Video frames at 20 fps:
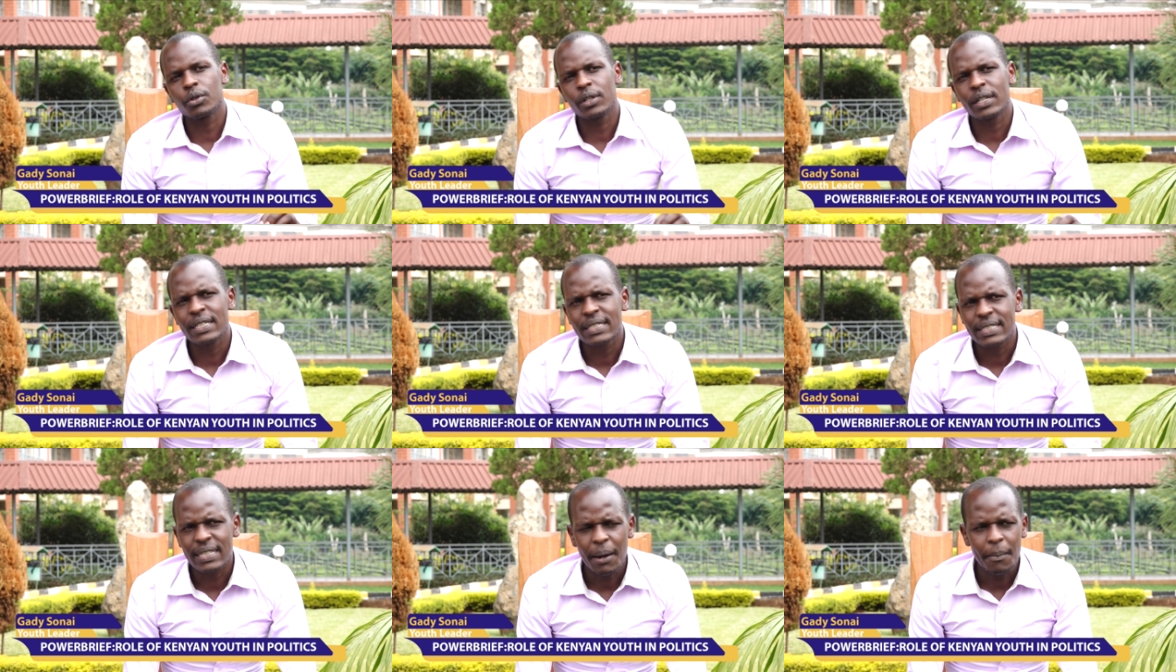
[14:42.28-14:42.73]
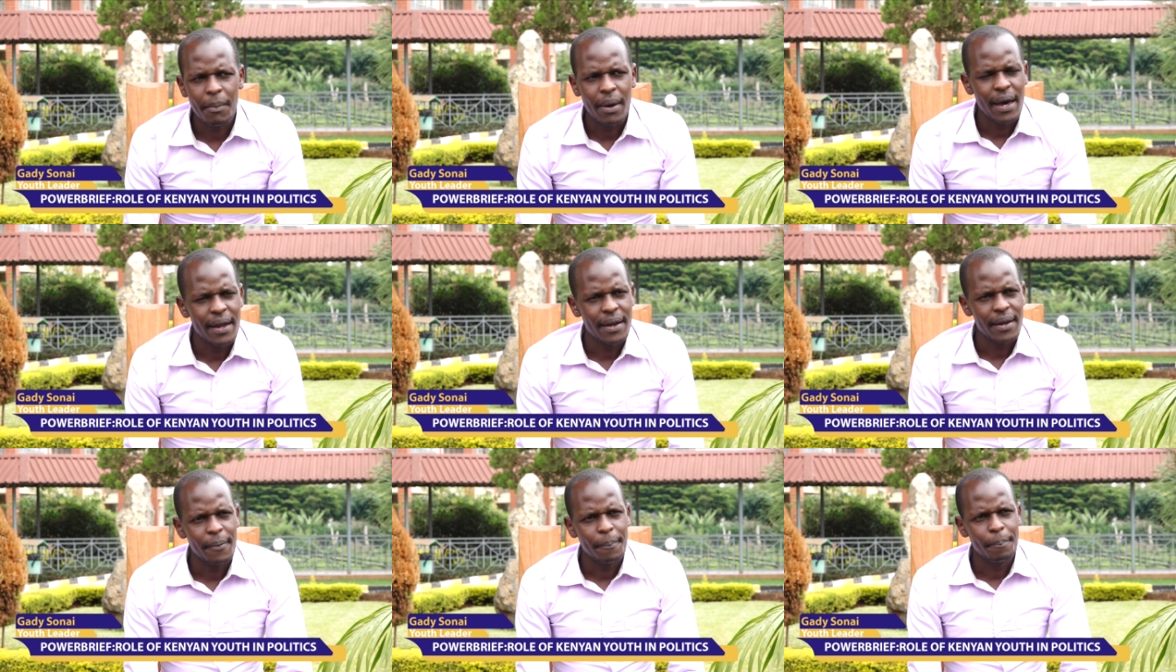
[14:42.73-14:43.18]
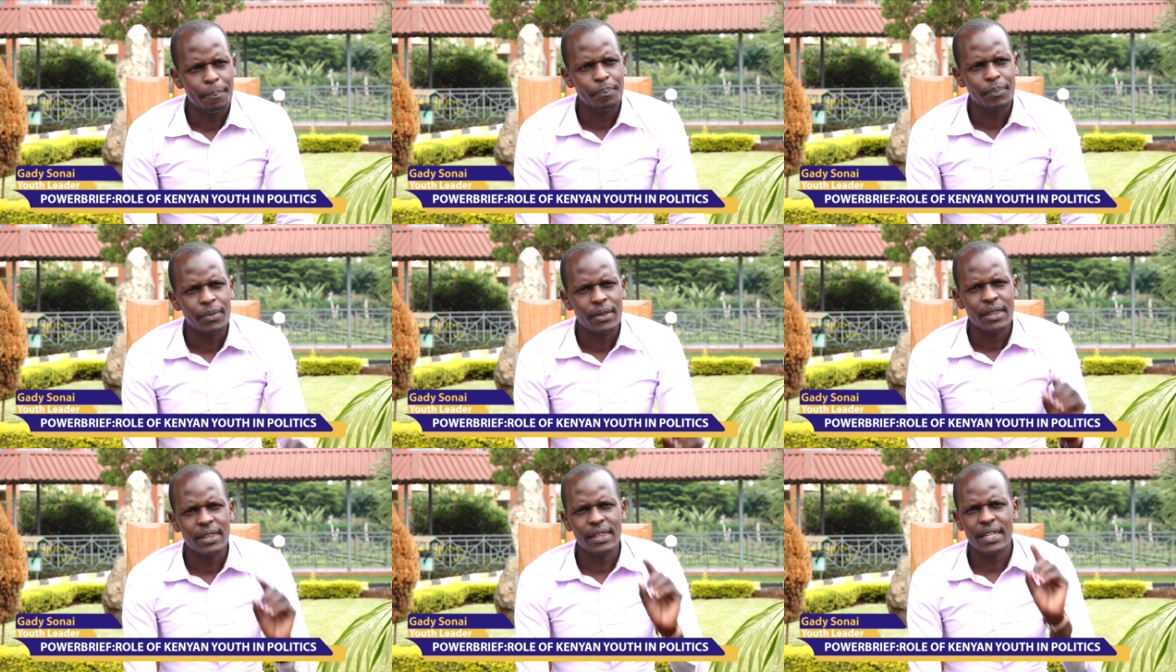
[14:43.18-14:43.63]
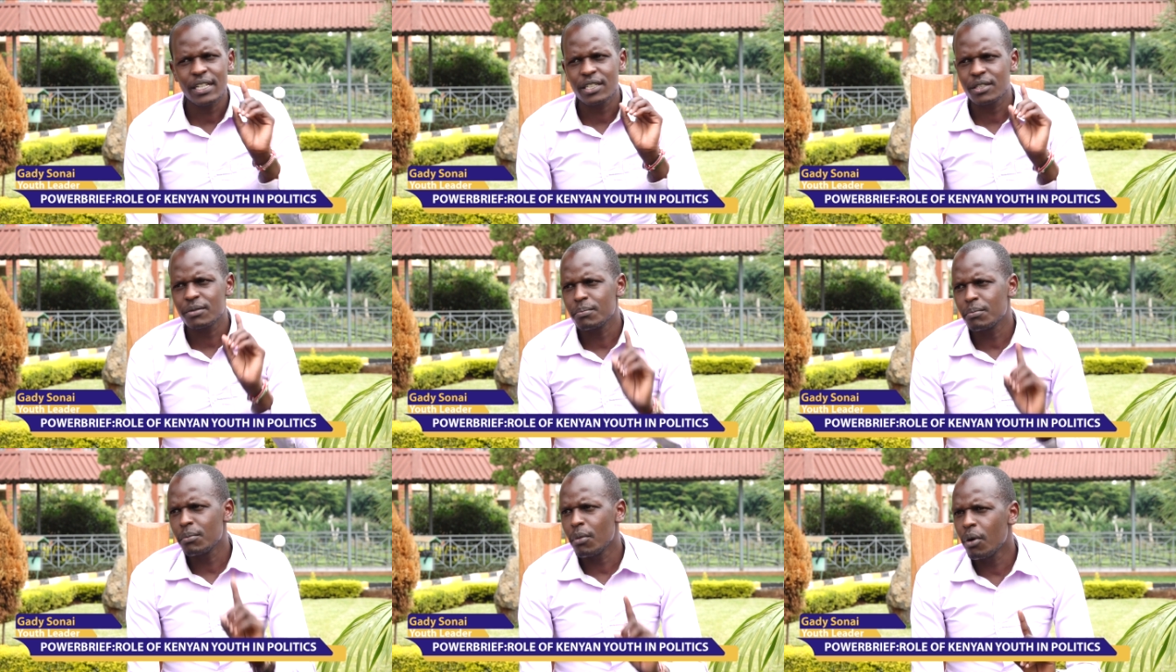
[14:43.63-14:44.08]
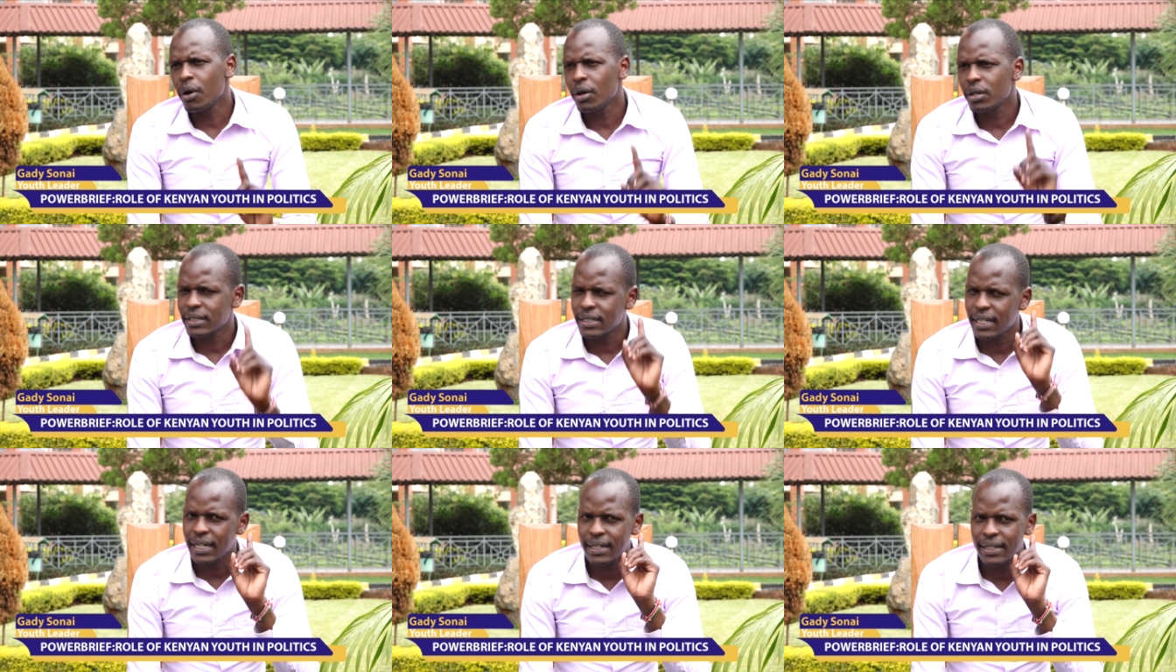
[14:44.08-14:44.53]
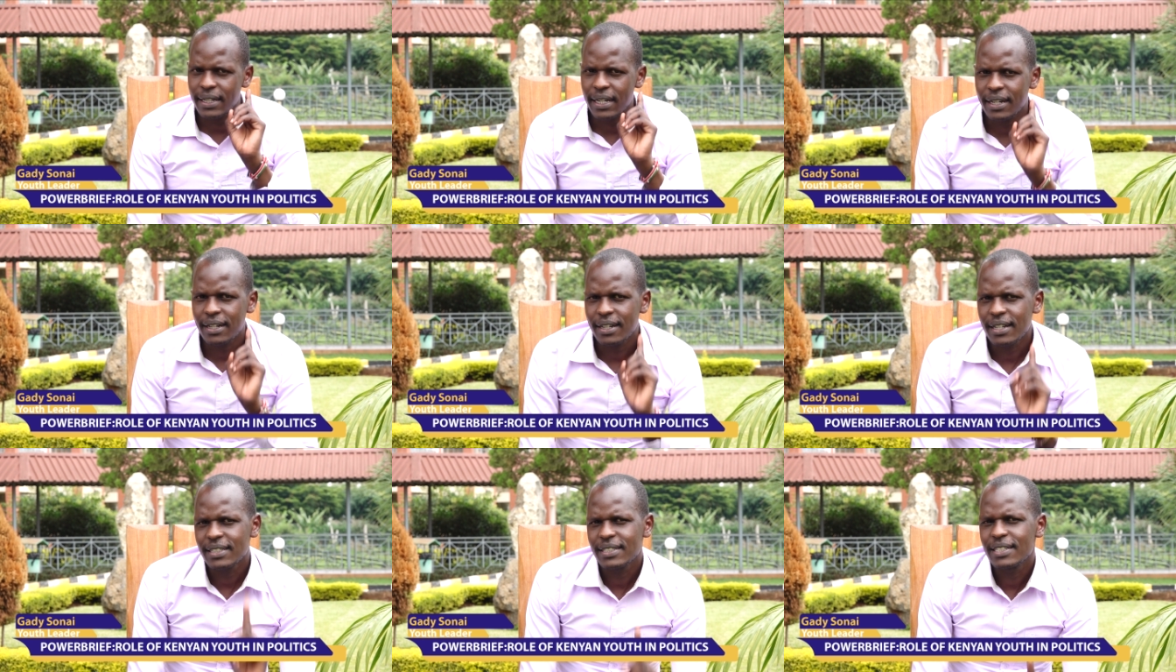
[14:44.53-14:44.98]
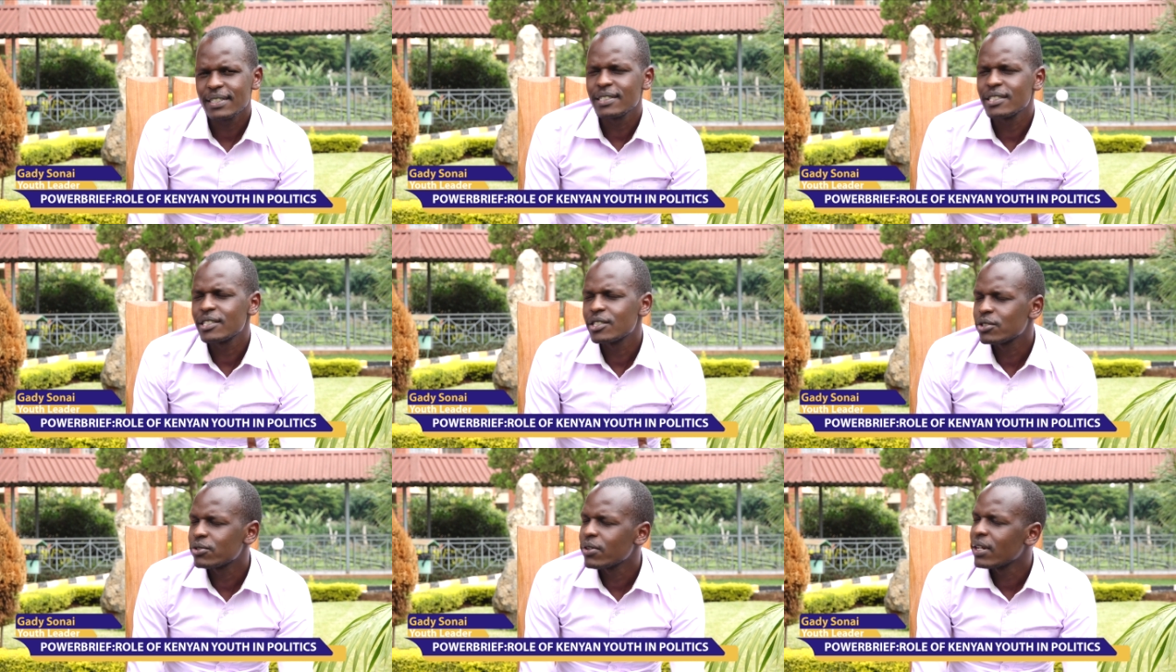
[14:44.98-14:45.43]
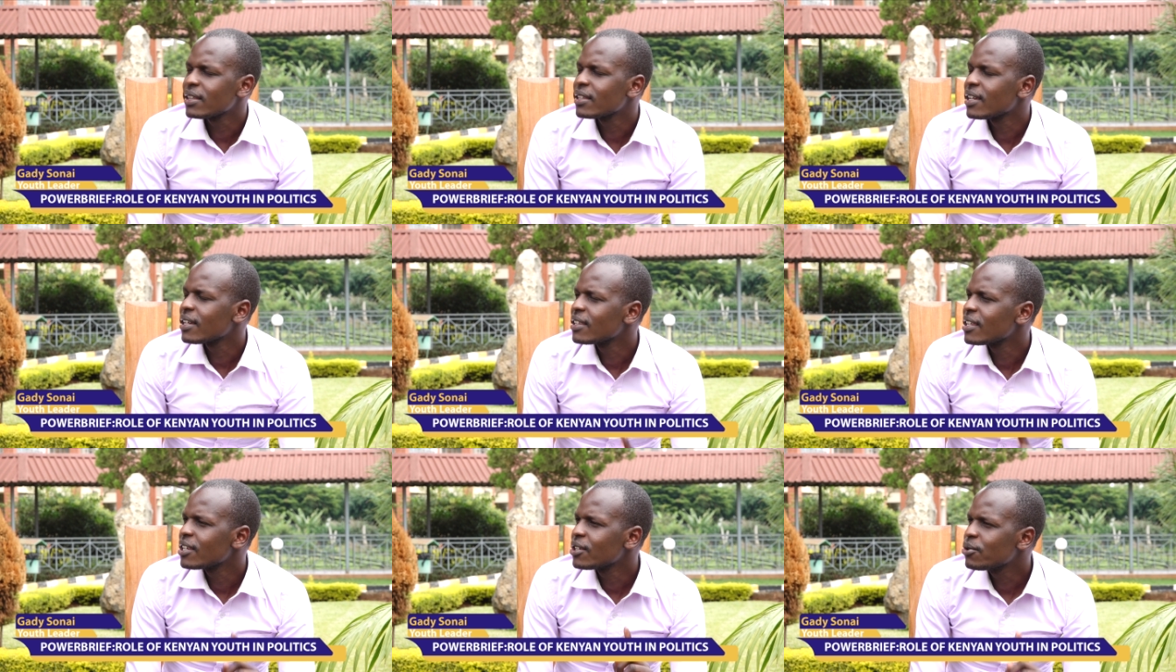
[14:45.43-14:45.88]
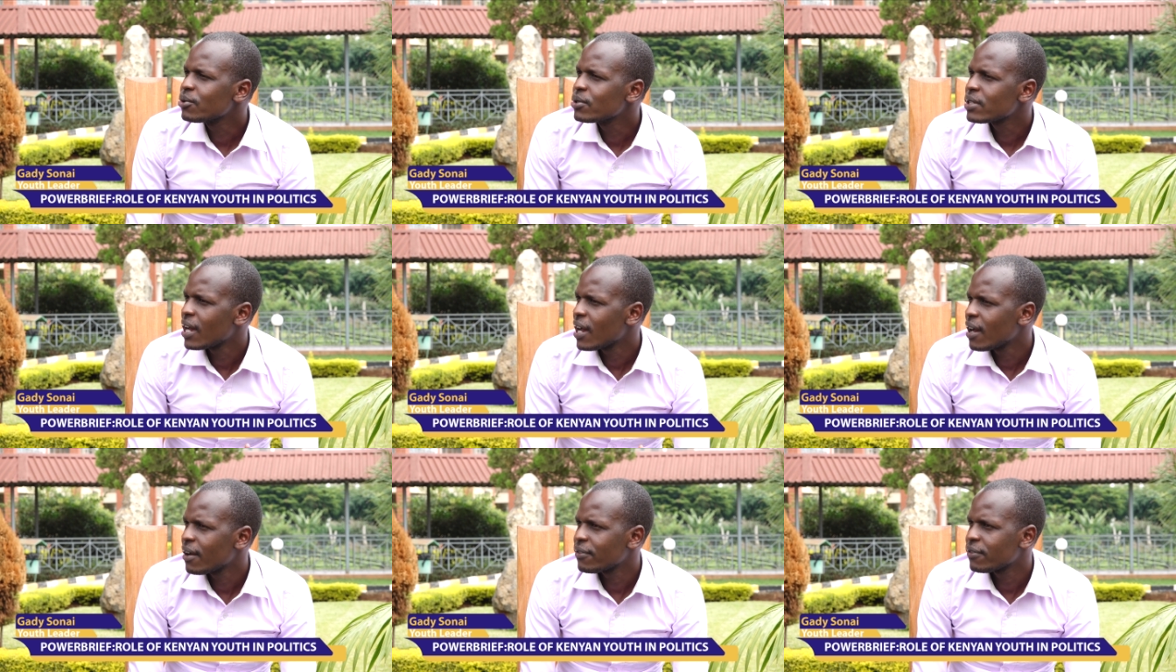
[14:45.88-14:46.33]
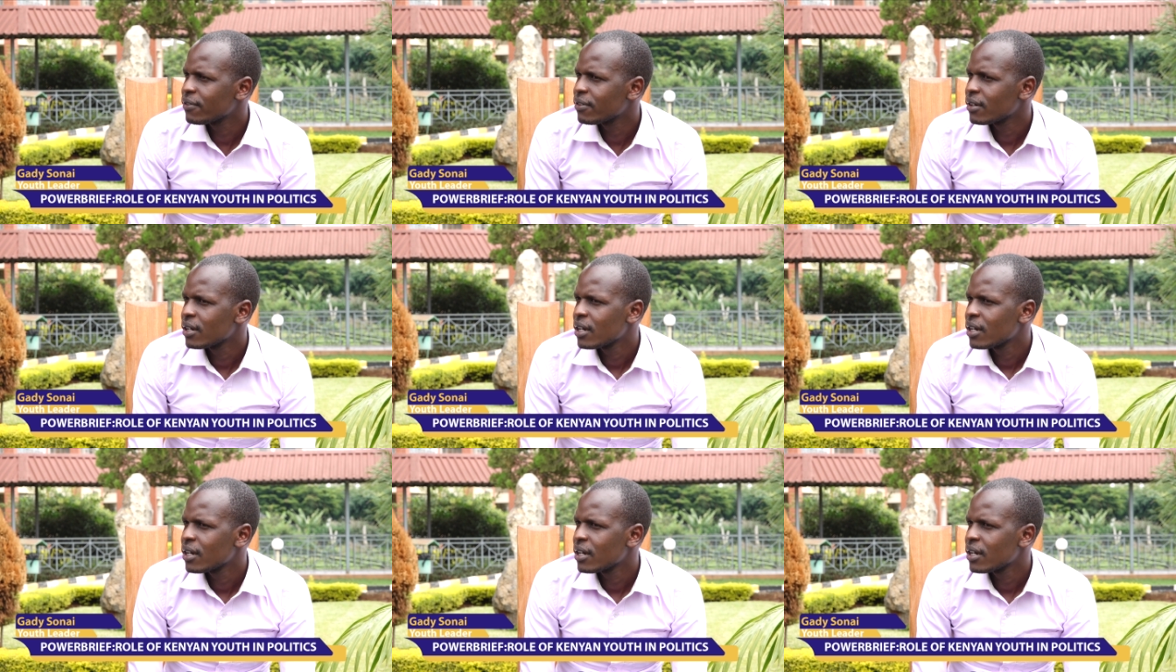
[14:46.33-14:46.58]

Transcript: in summary, there's more, the, the greatest strength that the youth have